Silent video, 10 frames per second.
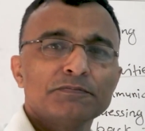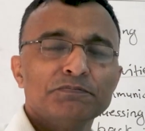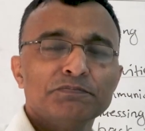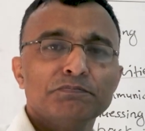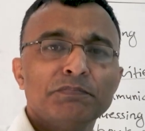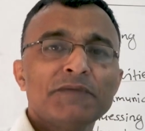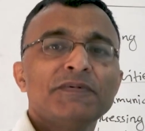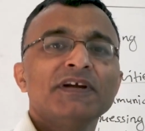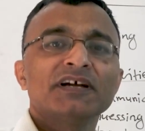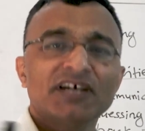
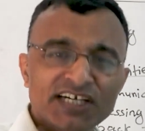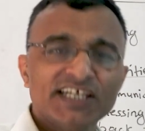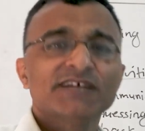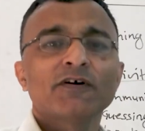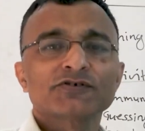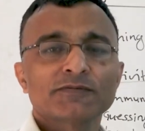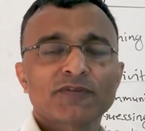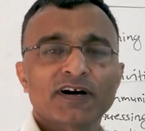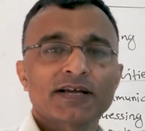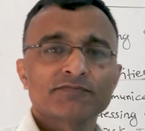Maybe greeting function,
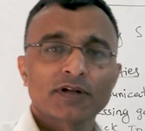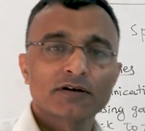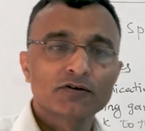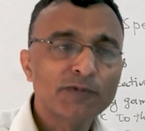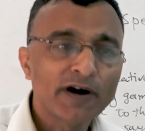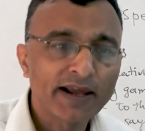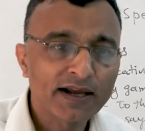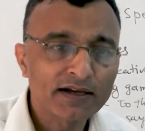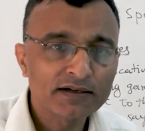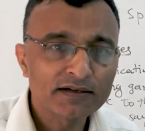for example, good
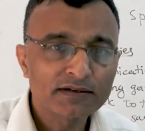morning,